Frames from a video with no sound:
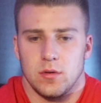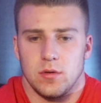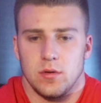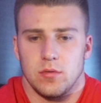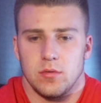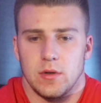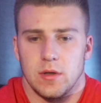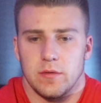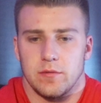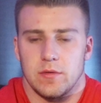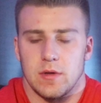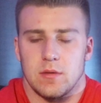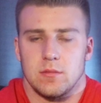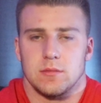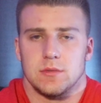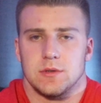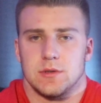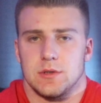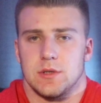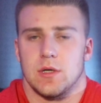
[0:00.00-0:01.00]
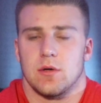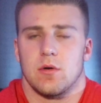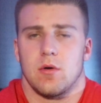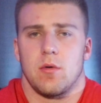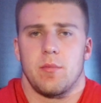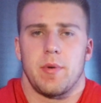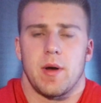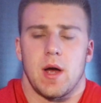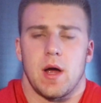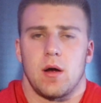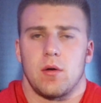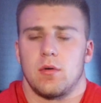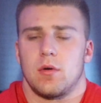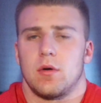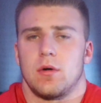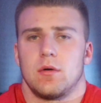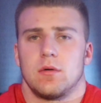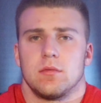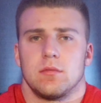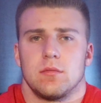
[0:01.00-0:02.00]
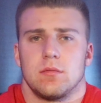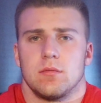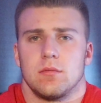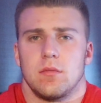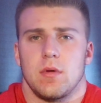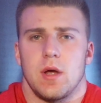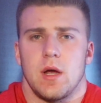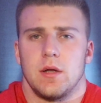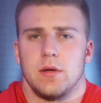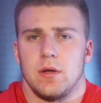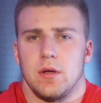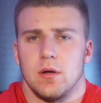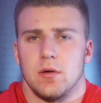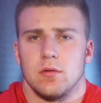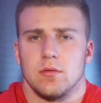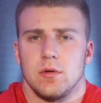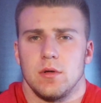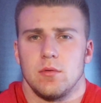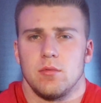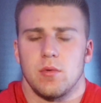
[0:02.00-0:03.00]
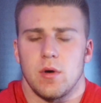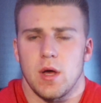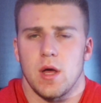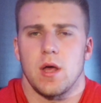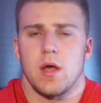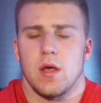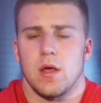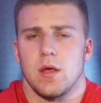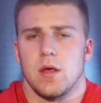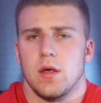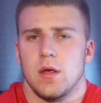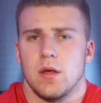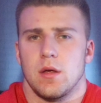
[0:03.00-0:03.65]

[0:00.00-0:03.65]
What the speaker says: You give them zero power. And the only way